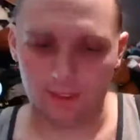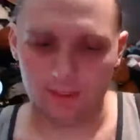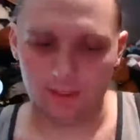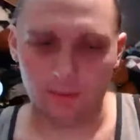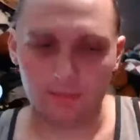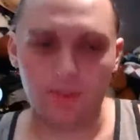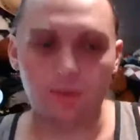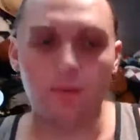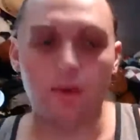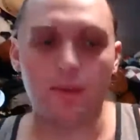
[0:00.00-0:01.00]
so I'm
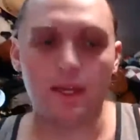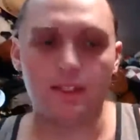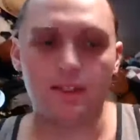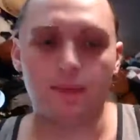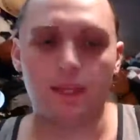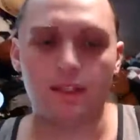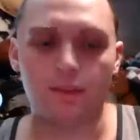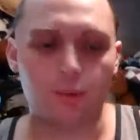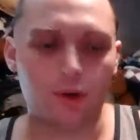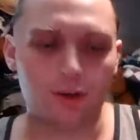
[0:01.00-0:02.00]
doing my best to make
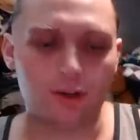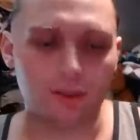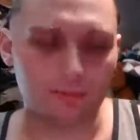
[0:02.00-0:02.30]
this work.